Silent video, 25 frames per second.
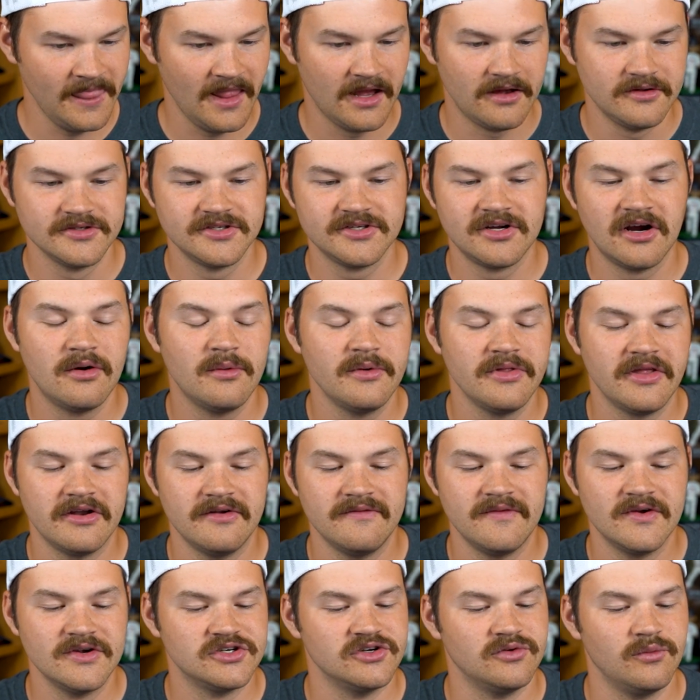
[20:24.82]
I'll start with the
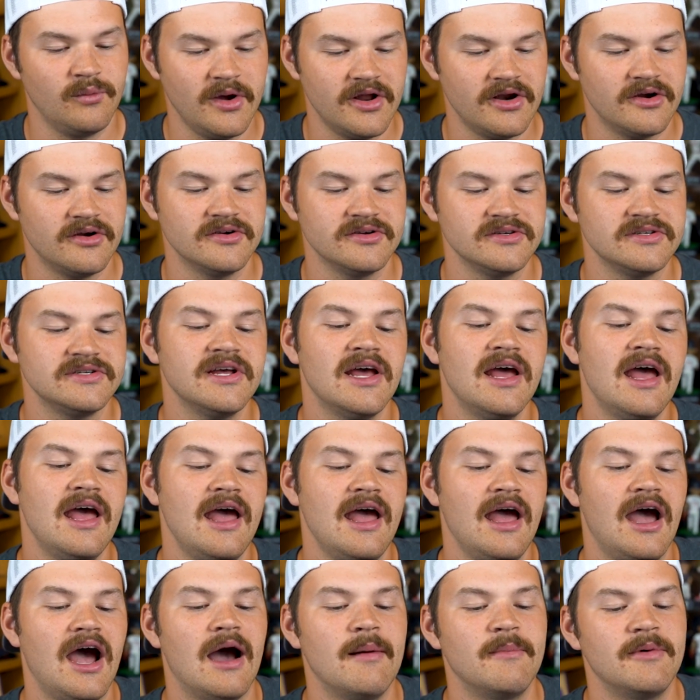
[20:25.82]
division winners.
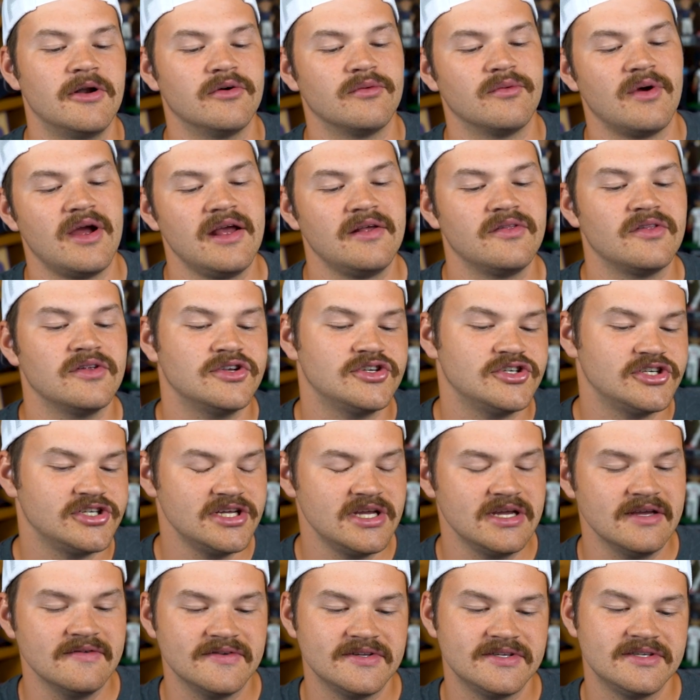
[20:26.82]
I'm going to rank the
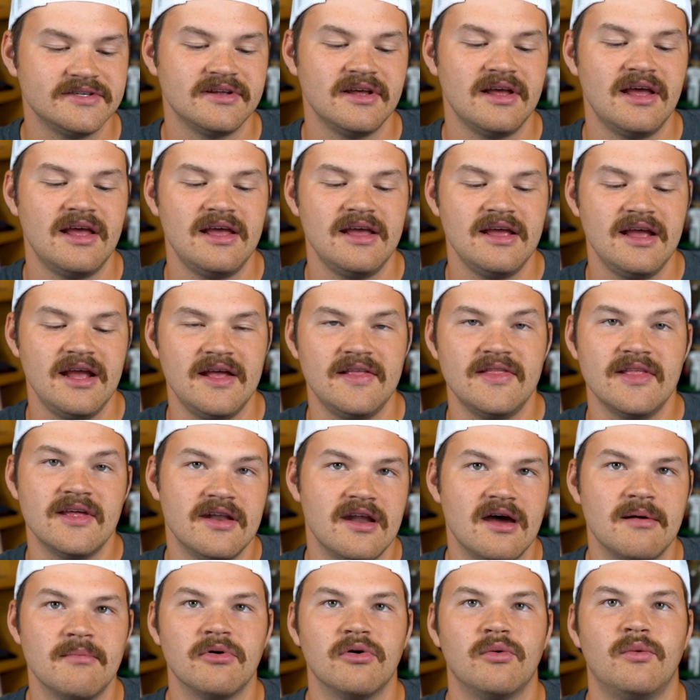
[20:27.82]
Chiefs in the
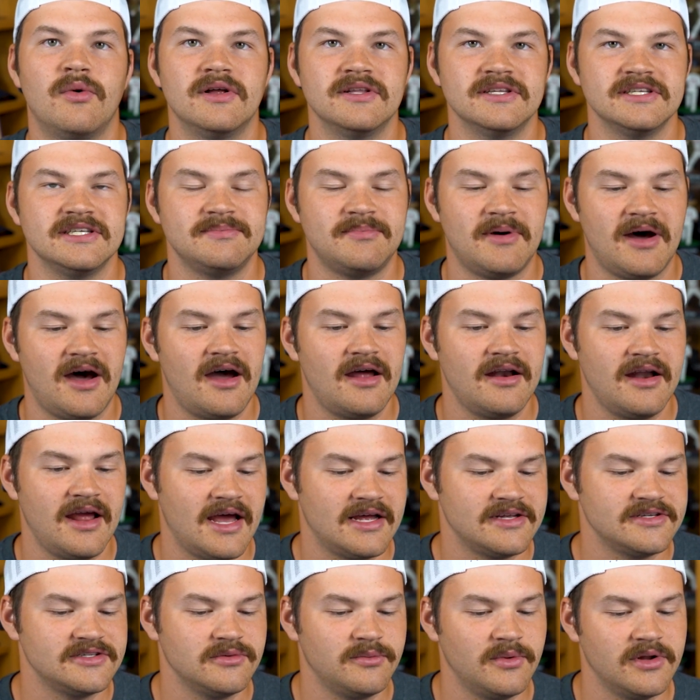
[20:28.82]
number one spot
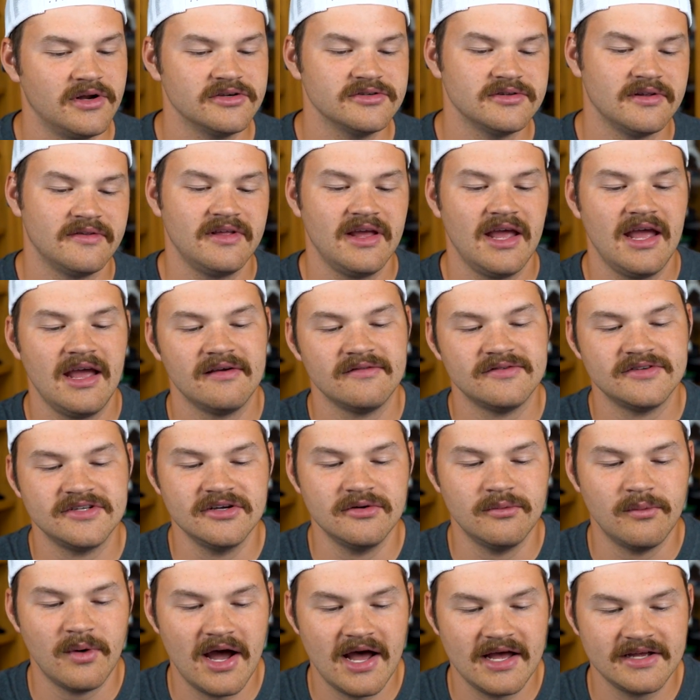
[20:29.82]
as the winners of the
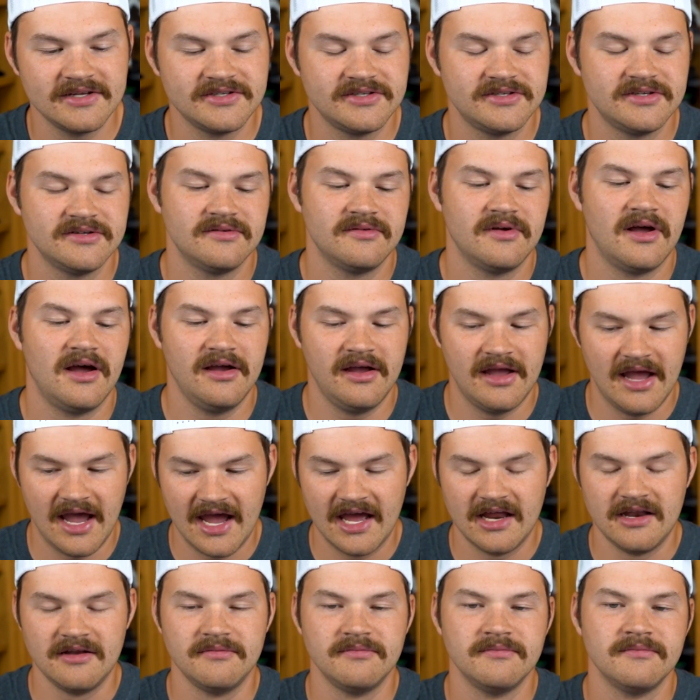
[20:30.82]
AFC West.
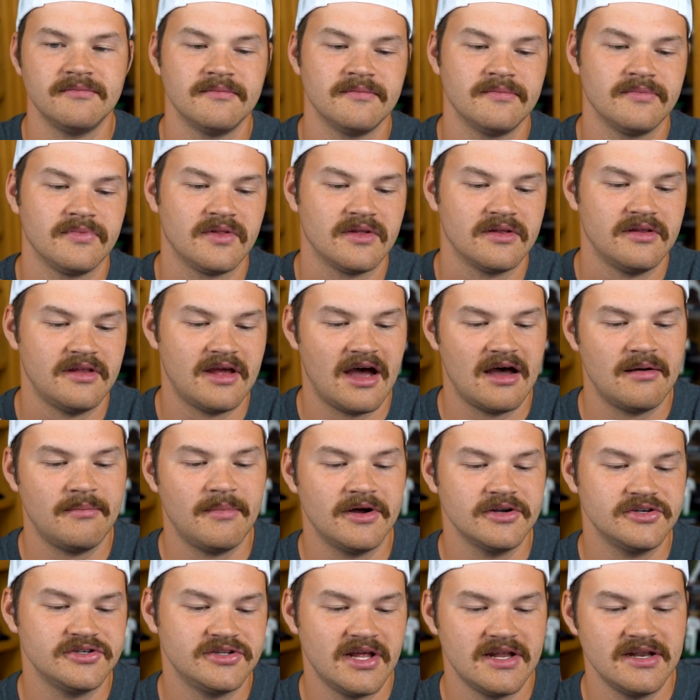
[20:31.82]
Again, not
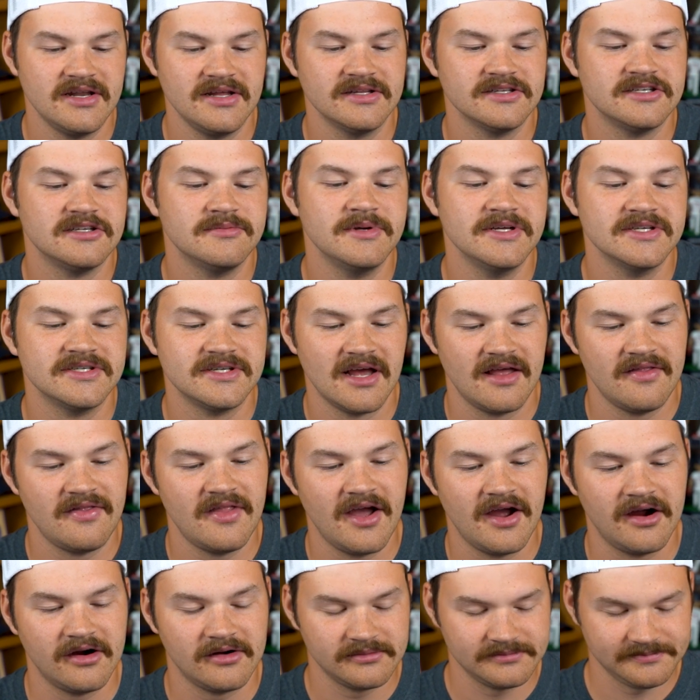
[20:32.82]
much that needs to be said
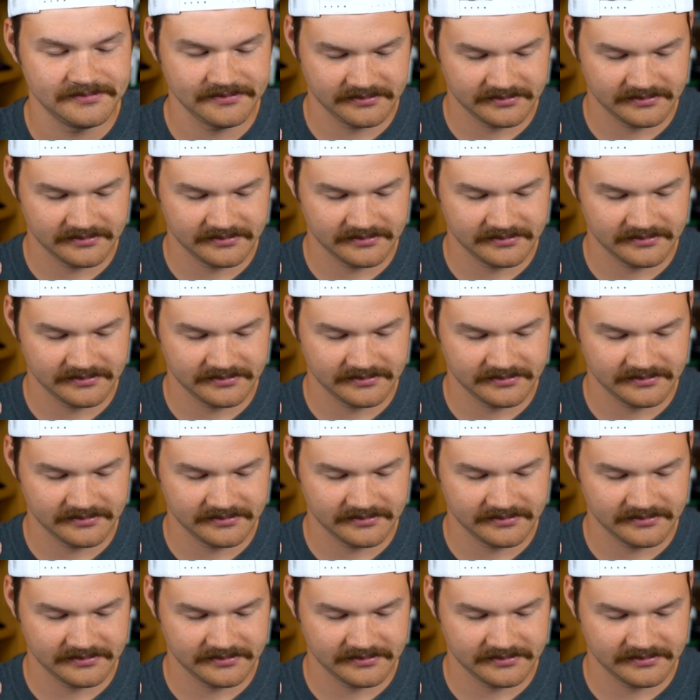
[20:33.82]
there.